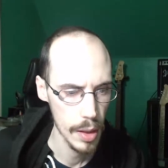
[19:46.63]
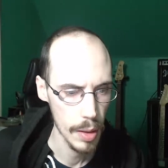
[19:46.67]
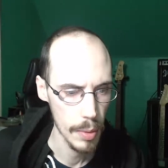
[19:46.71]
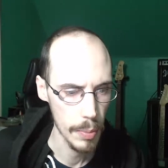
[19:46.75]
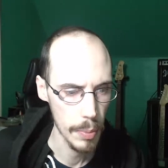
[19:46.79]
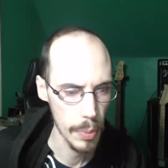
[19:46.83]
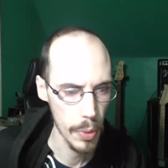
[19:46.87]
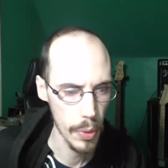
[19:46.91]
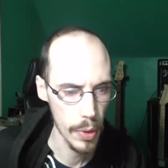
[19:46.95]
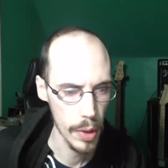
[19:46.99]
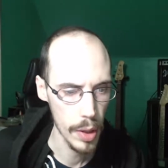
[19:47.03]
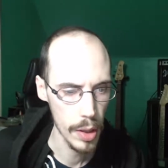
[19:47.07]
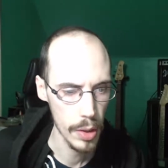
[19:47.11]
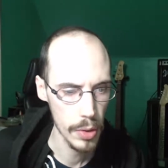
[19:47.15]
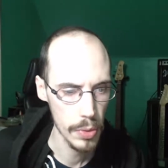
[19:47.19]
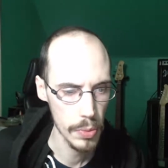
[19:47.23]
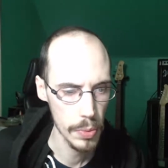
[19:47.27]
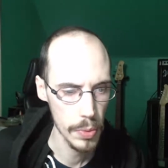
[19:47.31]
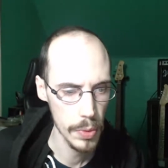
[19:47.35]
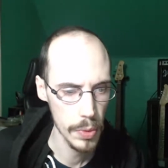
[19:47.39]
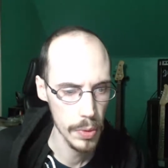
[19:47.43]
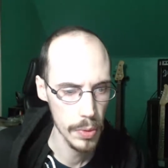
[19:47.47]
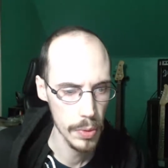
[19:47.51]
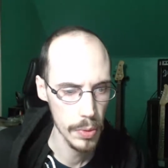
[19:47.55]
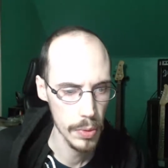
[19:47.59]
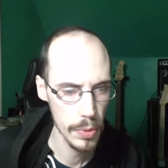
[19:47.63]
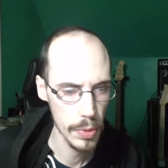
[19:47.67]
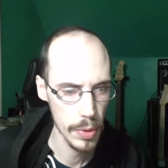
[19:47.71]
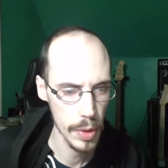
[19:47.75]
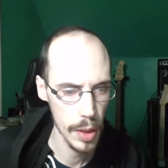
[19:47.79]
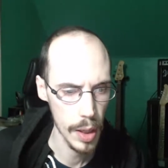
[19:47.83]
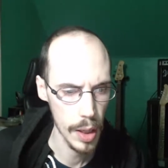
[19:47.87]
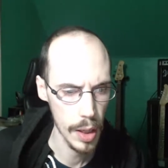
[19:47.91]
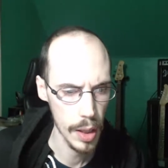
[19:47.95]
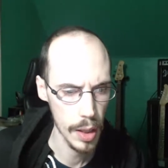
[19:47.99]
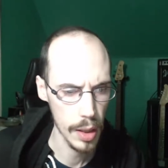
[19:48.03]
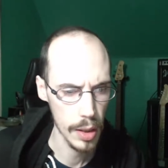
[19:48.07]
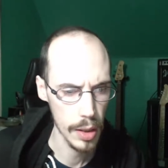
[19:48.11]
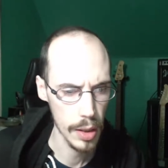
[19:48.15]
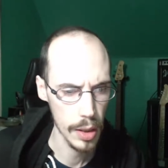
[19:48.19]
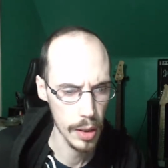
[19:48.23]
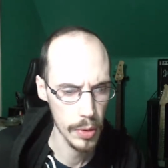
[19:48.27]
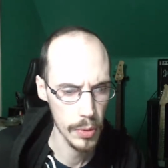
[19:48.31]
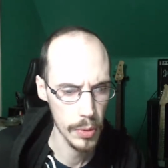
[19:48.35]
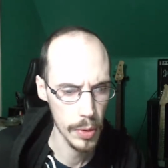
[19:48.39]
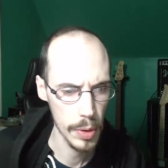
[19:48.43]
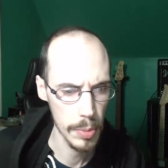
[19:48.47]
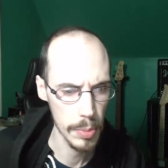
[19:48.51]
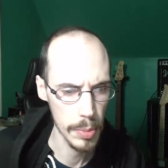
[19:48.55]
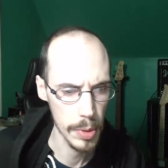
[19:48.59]
appointed through an
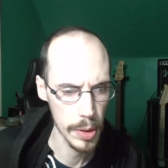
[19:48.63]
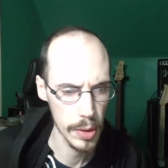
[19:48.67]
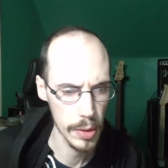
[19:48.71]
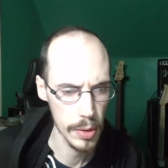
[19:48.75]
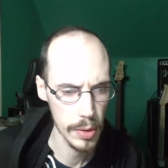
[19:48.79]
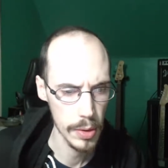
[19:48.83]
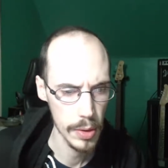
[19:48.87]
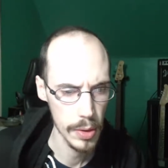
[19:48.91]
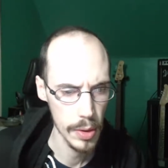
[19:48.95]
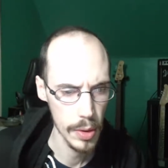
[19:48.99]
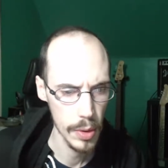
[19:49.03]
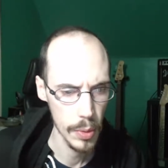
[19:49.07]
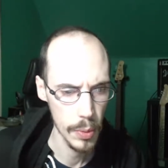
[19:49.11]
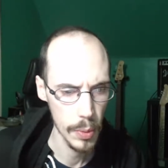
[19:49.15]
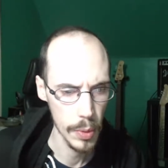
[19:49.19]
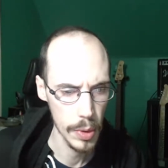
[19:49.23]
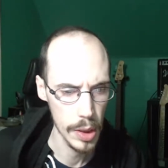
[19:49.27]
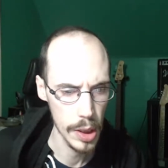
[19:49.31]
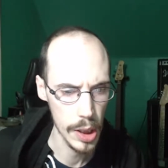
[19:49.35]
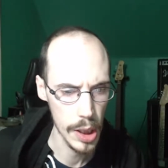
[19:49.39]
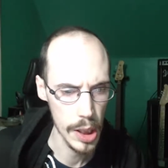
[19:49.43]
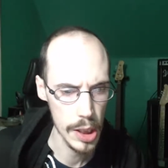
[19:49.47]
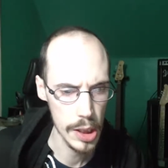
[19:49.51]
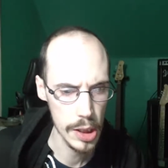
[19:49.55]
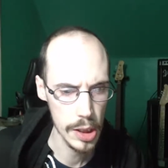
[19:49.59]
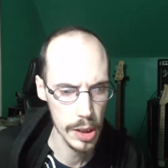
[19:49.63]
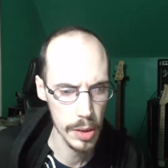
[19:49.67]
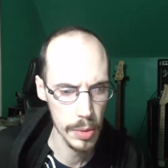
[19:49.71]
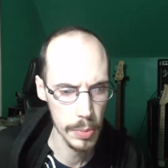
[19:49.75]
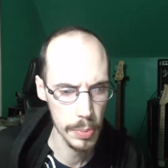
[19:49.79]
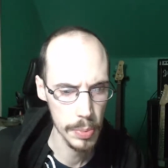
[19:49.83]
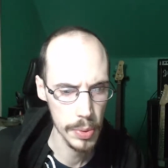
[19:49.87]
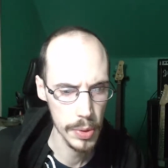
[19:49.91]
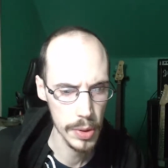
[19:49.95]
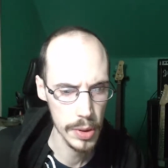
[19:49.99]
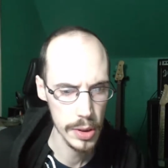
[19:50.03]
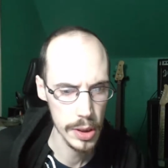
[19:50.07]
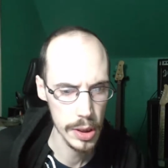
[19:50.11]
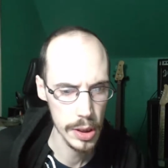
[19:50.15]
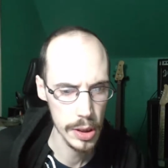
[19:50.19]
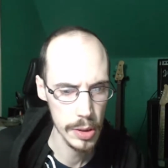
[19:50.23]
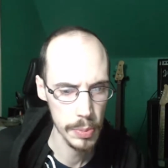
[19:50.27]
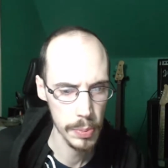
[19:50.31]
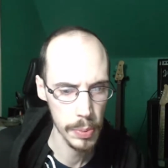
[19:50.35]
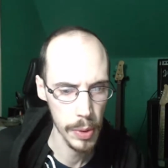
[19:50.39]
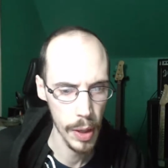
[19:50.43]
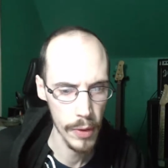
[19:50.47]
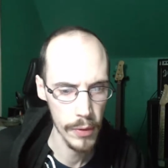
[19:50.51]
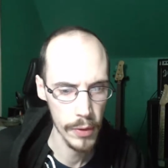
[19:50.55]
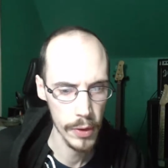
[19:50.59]
agreement with each of the prince's
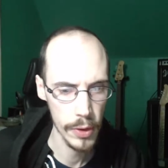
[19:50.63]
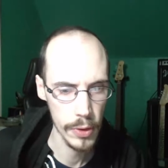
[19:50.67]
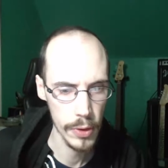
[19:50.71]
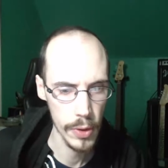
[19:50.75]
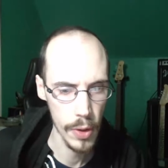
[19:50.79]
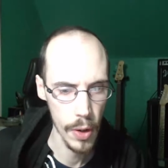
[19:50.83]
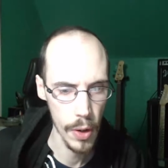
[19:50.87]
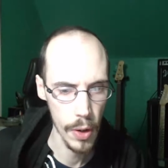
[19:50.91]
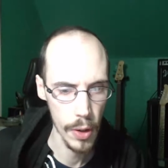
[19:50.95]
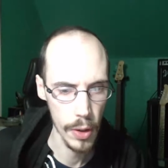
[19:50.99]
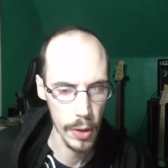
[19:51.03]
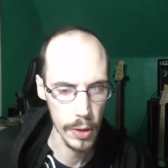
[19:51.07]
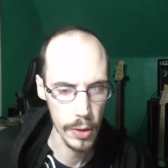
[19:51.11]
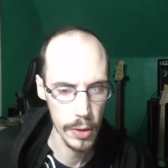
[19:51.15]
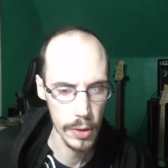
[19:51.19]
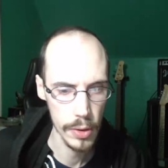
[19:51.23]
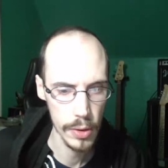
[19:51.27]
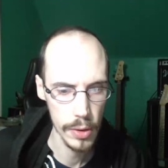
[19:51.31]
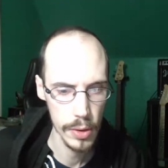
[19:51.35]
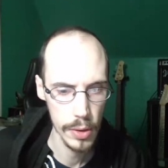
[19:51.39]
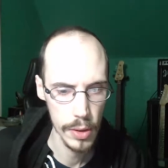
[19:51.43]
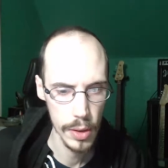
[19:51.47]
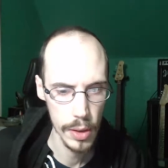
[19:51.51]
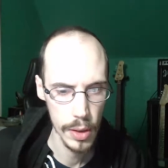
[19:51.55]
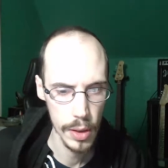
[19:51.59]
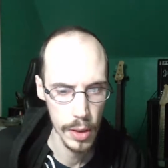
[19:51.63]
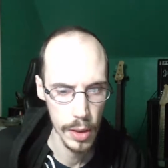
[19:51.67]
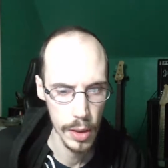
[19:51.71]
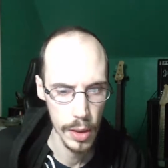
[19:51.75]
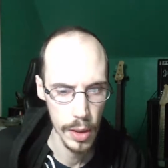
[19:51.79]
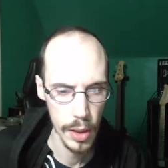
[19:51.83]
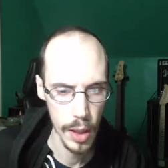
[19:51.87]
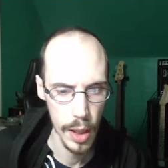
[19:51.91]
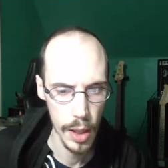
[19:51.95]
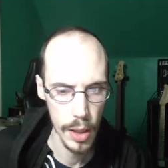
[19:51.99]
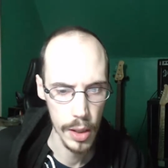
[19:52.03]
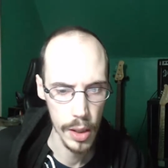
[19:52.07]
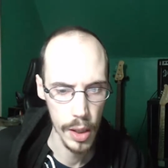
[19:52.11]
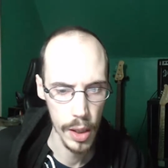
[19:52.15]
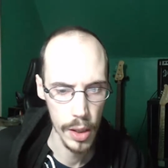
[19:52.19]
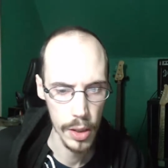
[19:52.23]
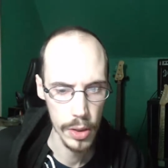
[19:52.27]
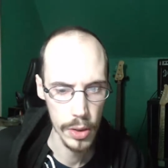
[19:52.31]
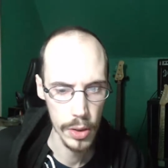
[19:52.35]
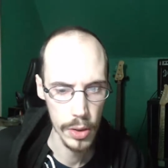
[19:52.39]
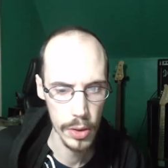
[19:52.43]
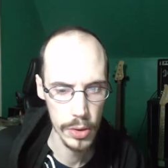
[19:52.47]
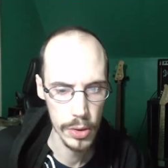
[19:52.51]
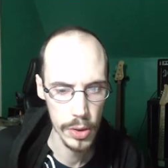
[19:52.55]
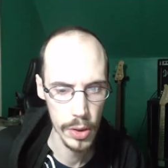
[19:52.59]
private guard and the
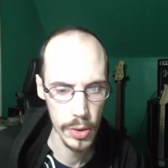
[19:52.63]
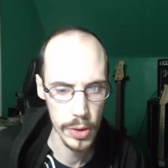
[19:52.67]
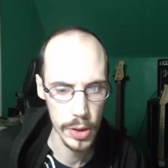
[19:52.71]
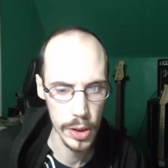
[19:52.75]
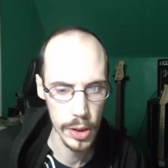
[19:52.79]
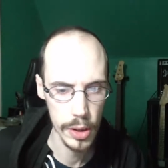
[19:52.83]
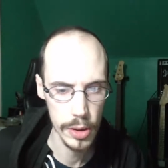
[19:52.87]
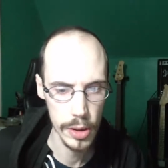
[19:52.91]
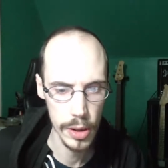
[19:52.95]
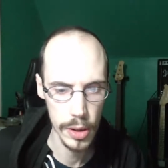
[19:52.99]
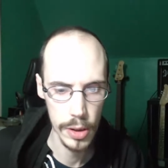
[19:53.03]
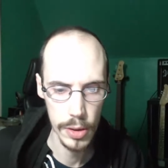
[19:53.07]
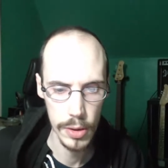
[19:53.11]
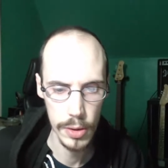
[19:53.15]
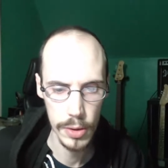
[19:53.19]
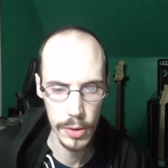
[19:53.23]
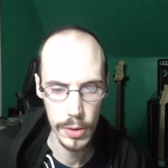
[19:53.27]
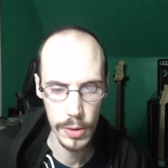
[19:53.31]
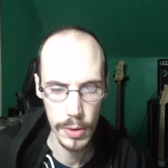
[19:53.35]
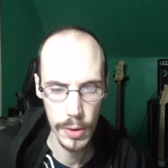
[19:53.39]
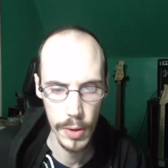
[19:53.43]
hunter association.